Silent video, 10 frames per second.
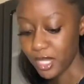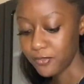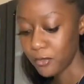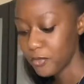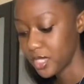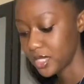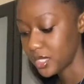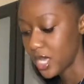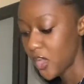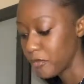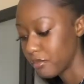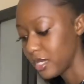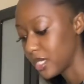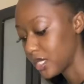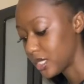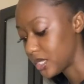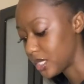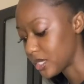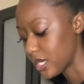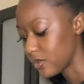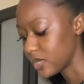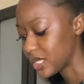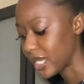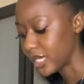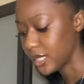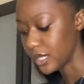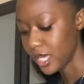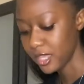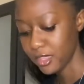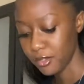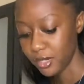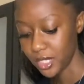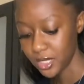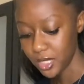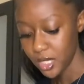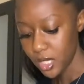But for me, this is how I've been making it since I was like in 9th grade.